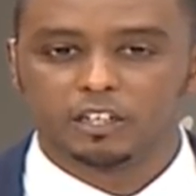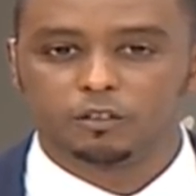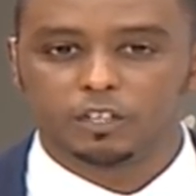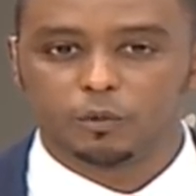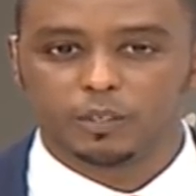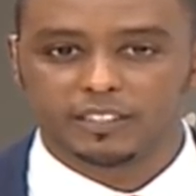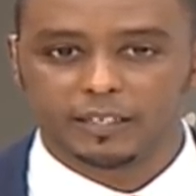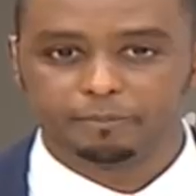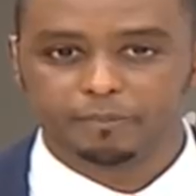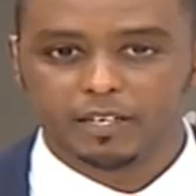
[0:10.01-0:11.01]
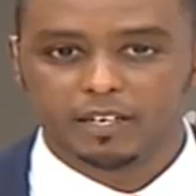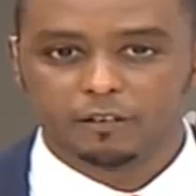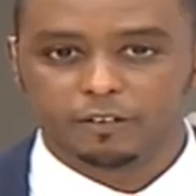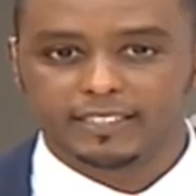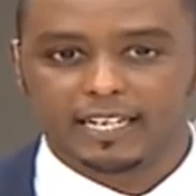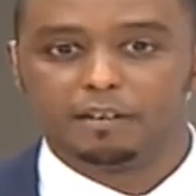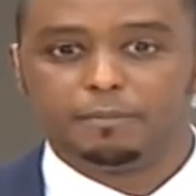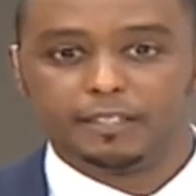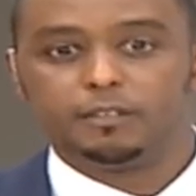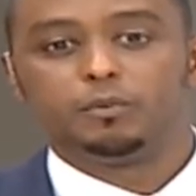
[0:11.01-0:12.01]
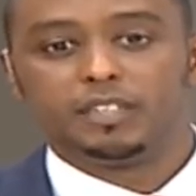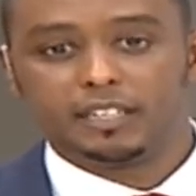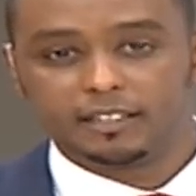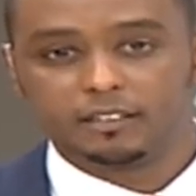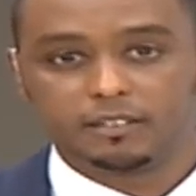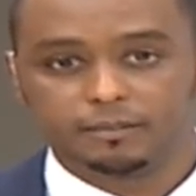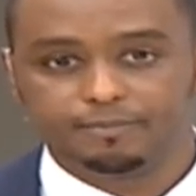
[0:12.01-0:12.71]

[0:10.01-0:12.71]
to the USA. Faisal Ahmed with the details.